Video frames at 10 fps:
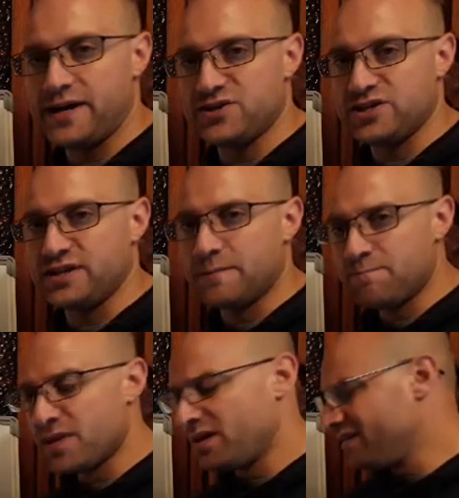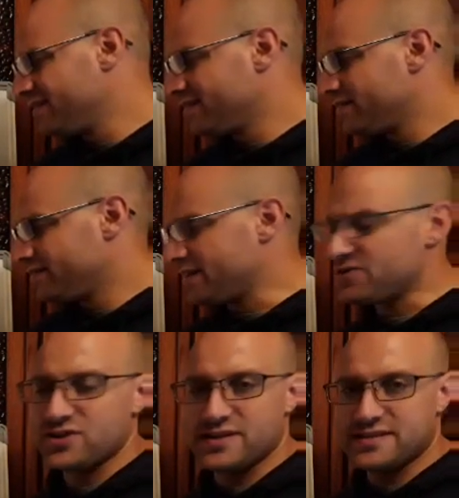Beijing.
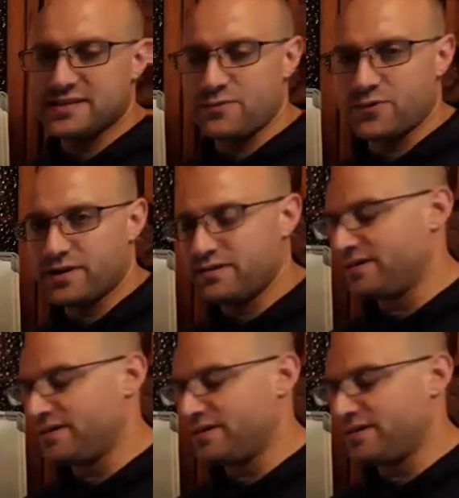Nanjing is somewhere